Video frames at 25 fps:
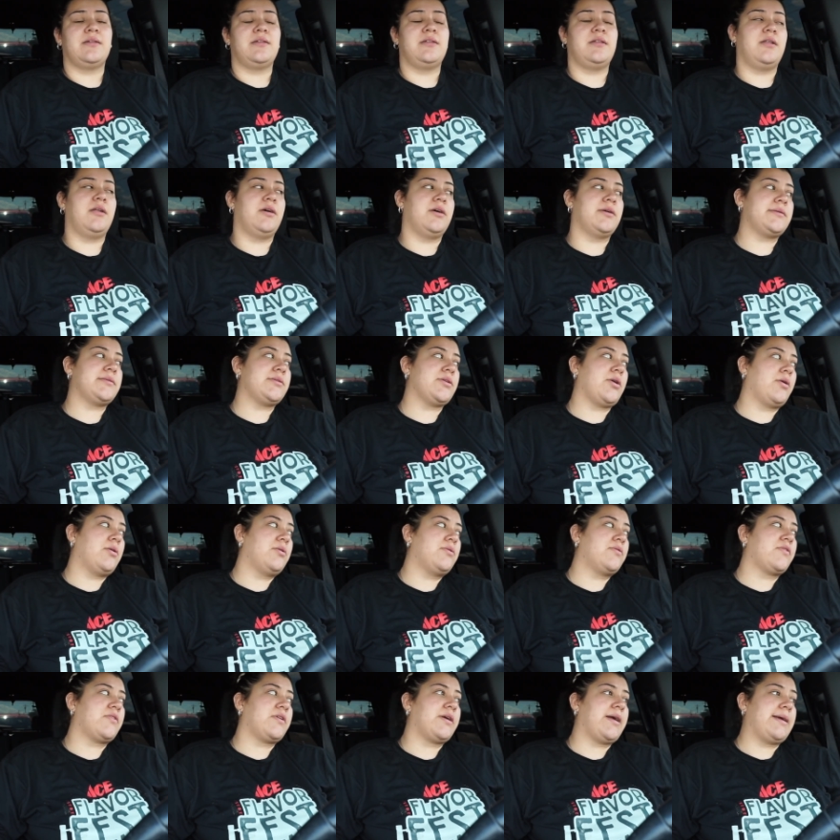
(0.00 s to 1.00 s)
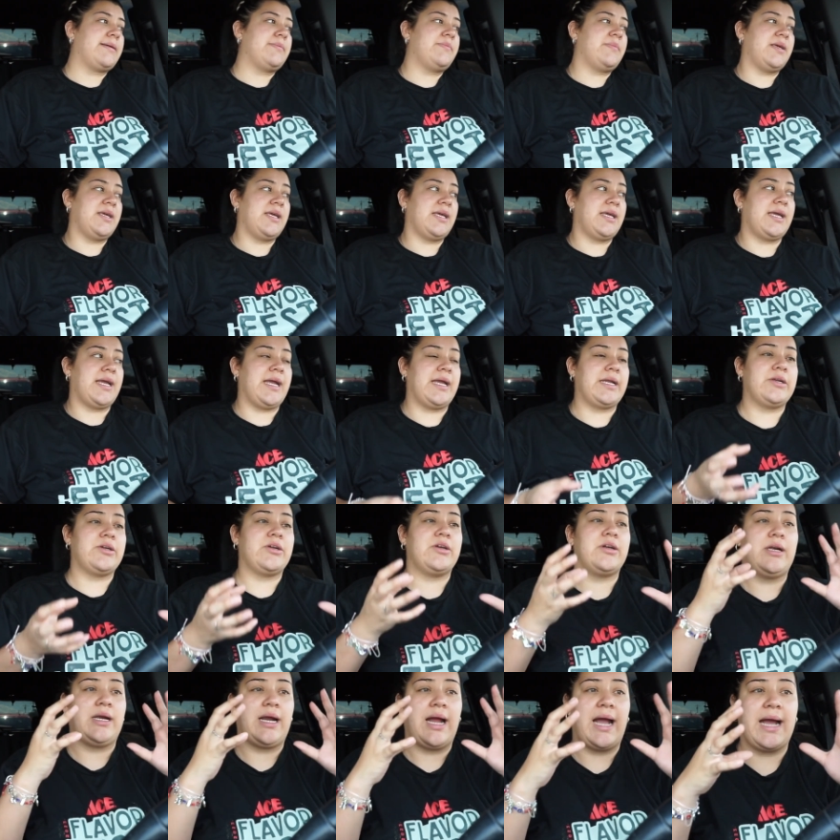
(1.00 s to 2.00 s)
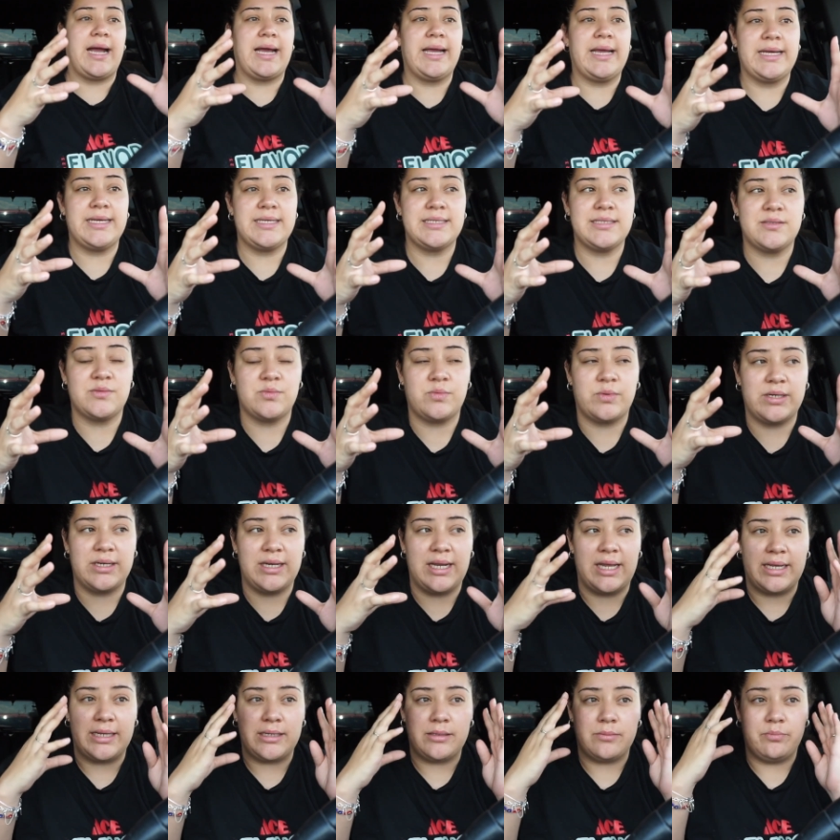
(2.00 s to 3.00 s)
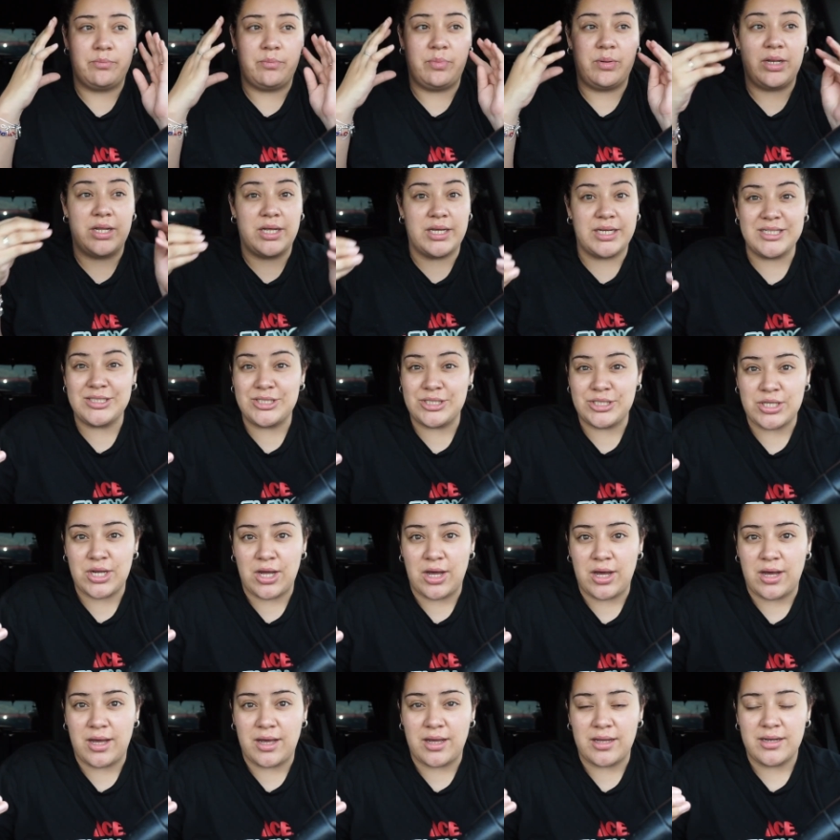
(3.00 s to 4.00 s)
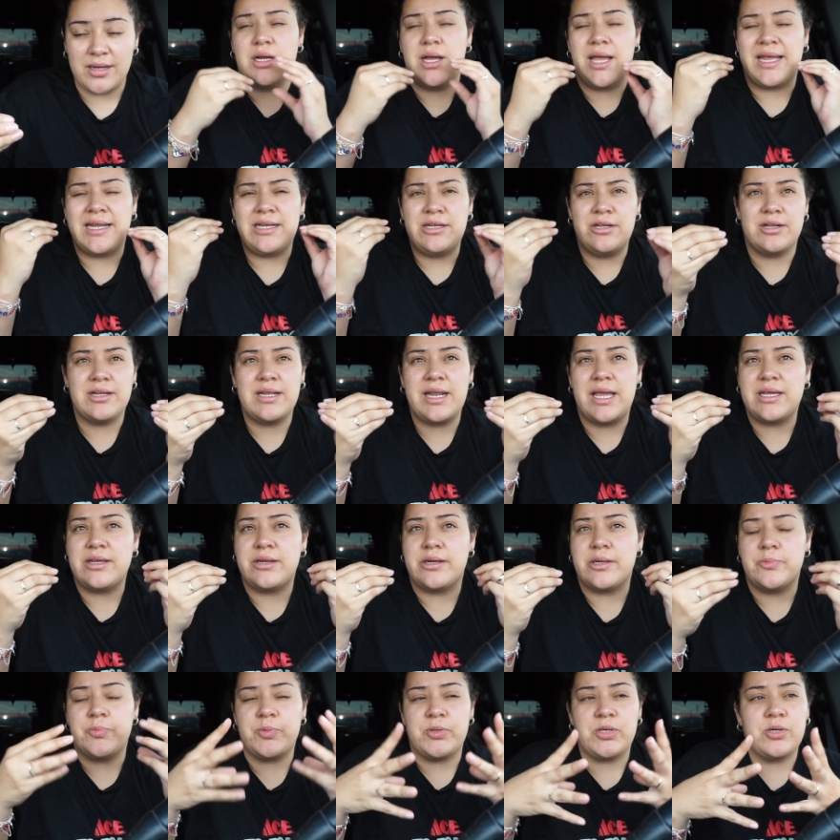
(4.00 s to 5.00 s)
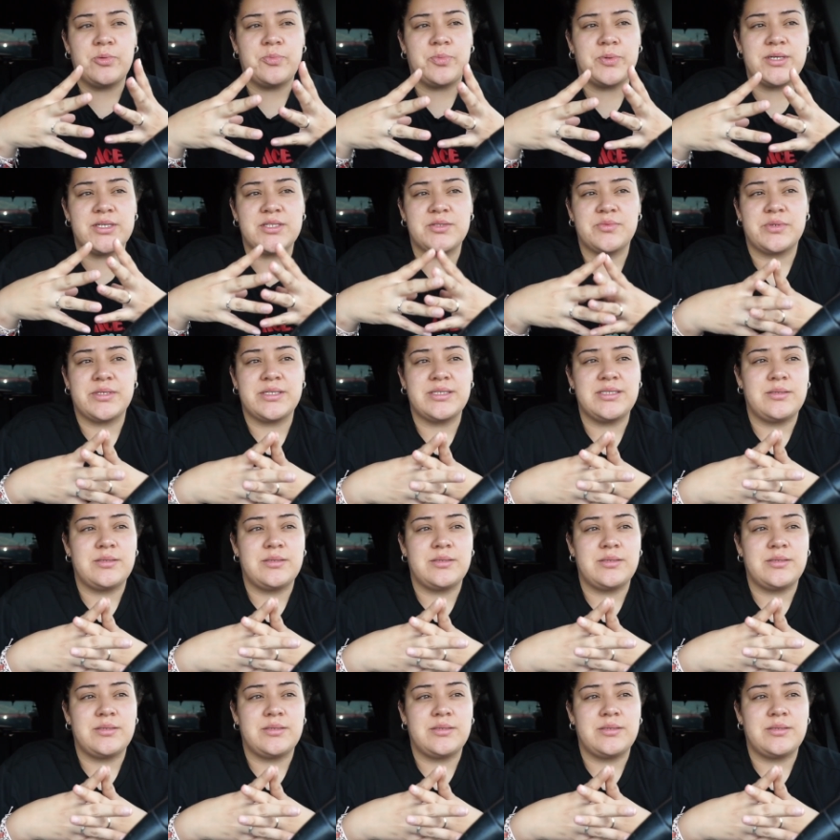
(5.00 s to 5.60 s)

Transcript: looked over at me, and her eyes were like bloodshot. It looked like her pupils